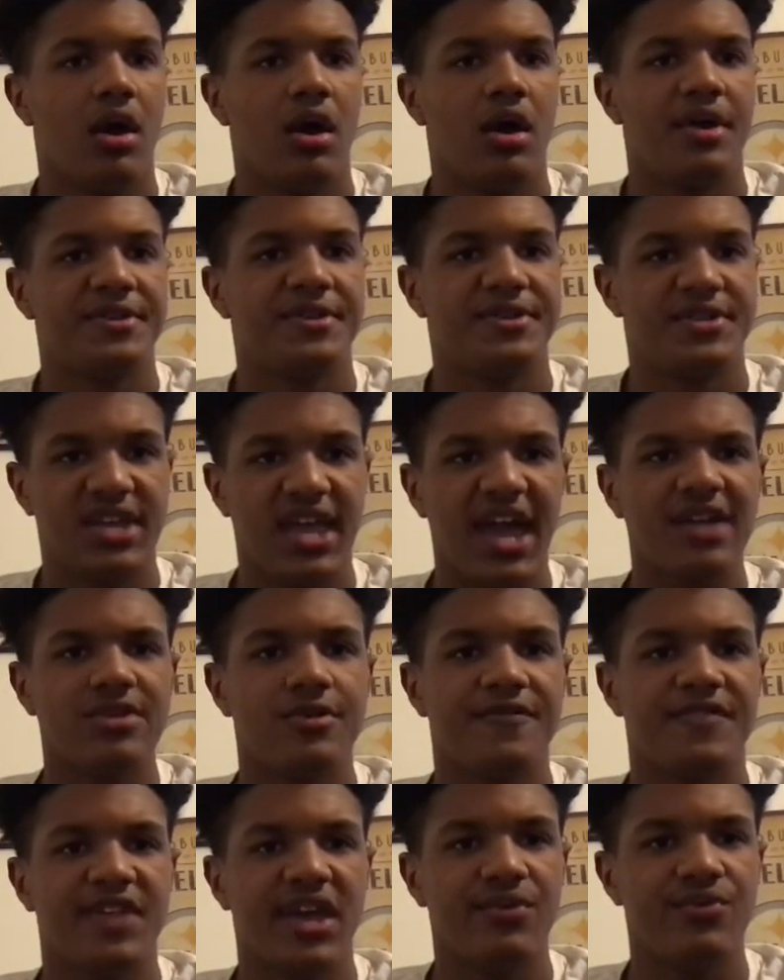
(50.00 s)
Seattle,
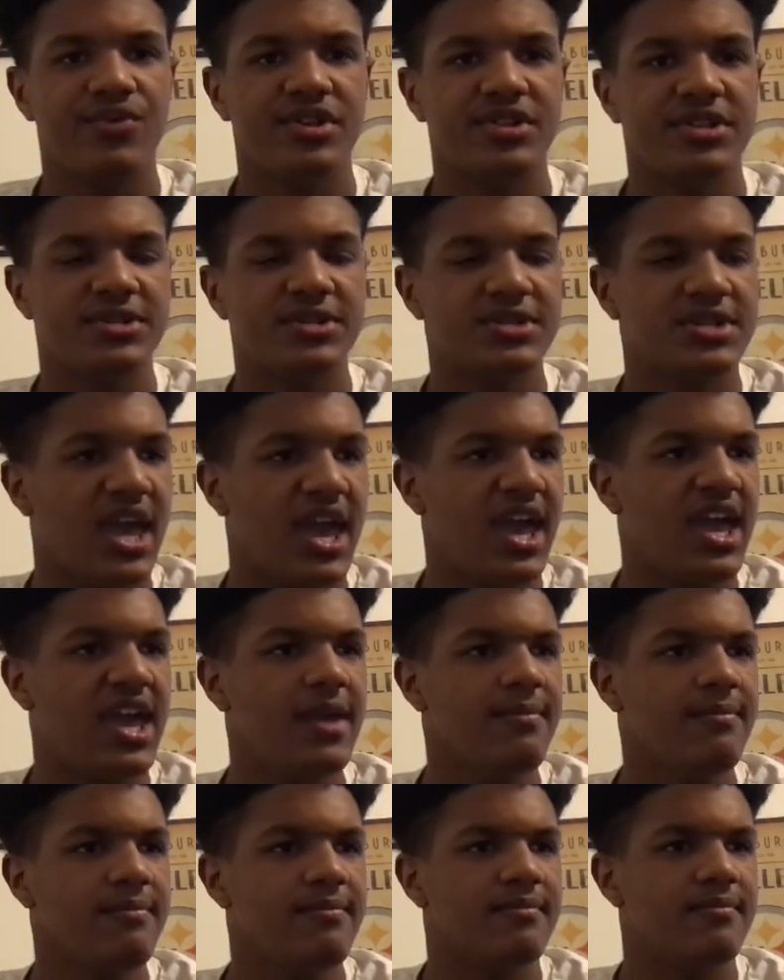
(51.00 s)
if they win this
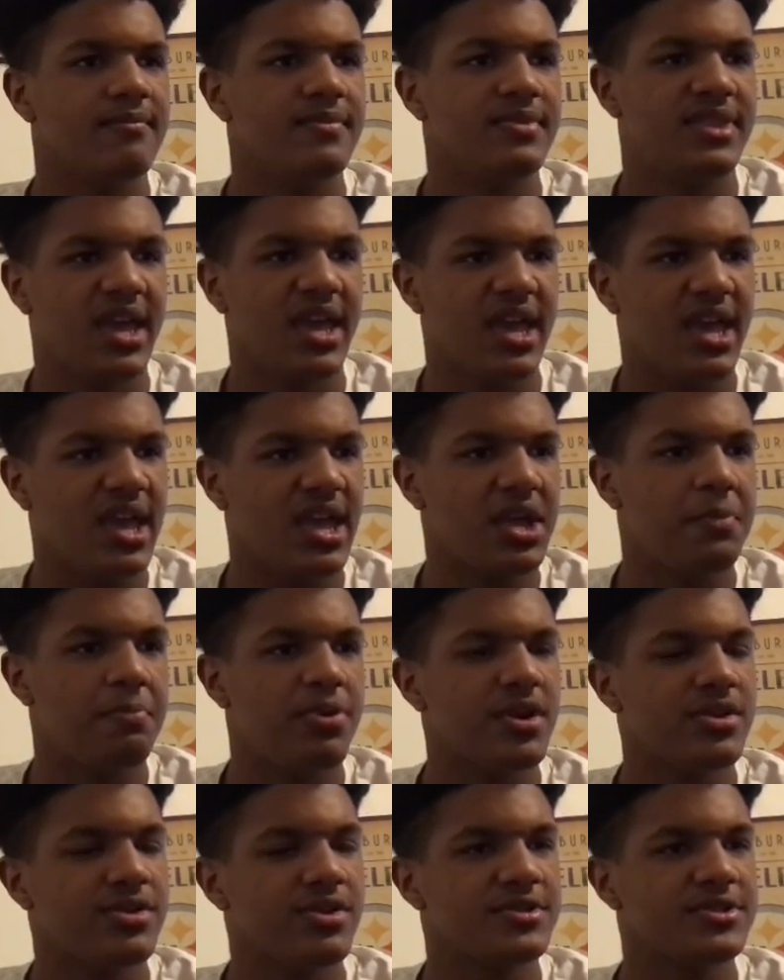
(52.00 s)
game, they
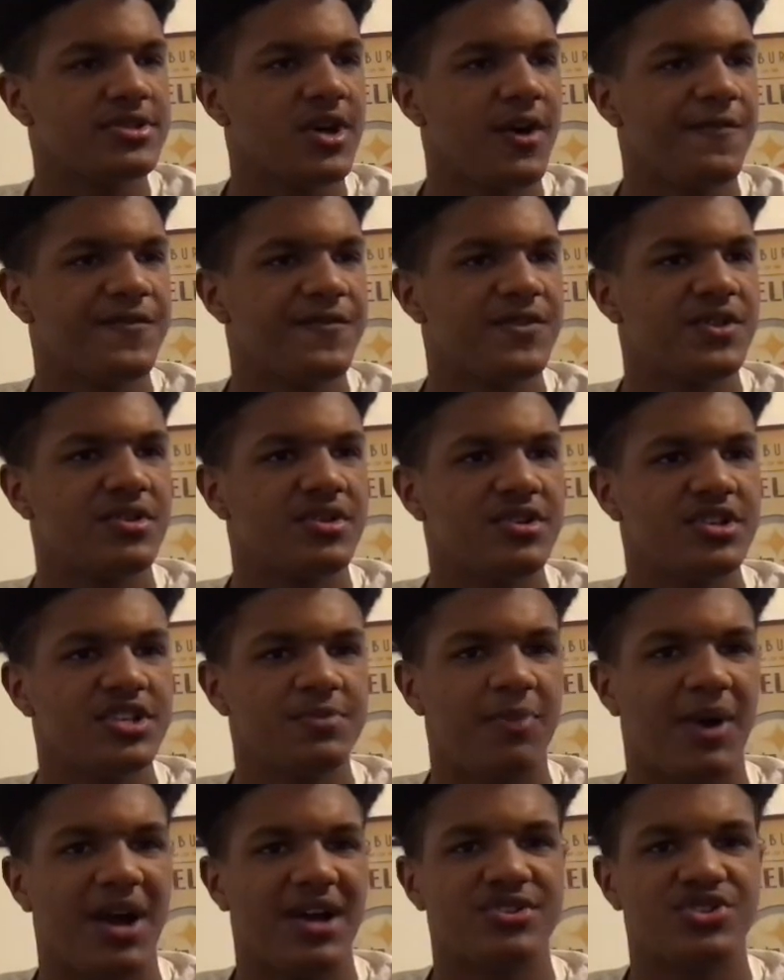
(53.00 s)
put themselves in a good
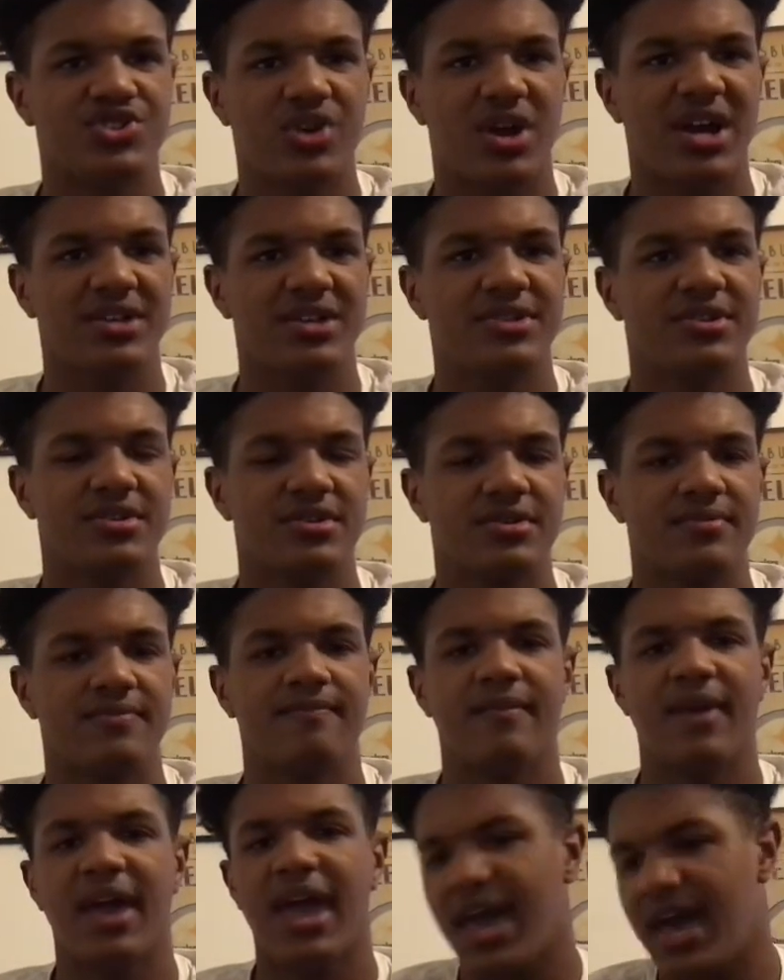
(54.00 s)
spot of trying to
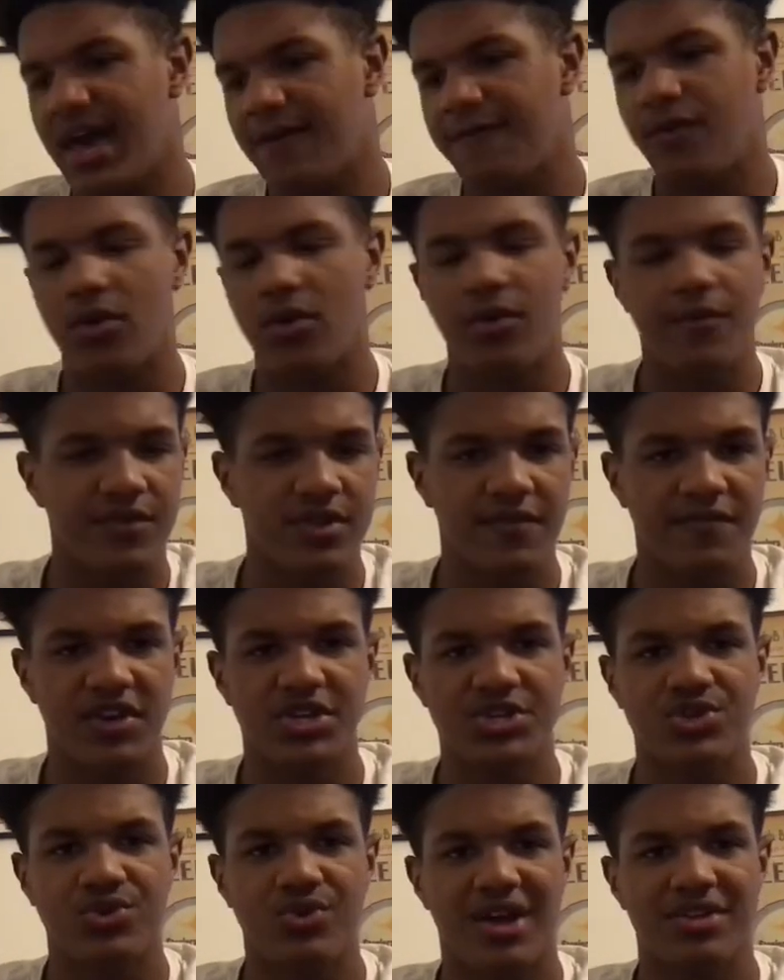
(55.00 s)
have home field
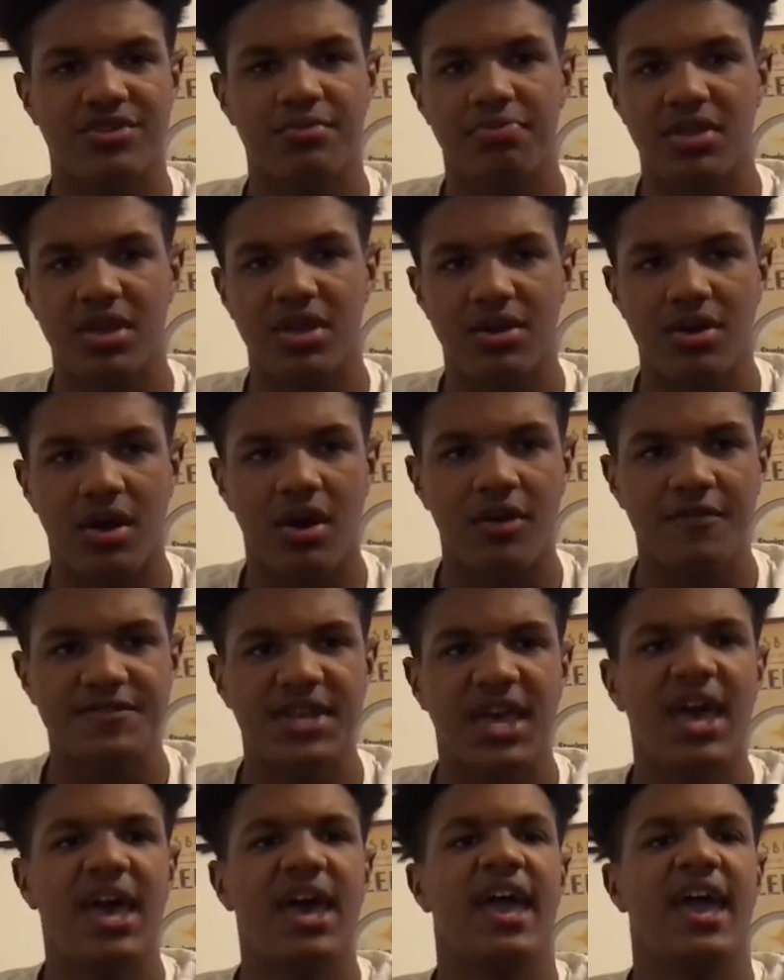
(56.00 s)
advantage throughout the playoffs.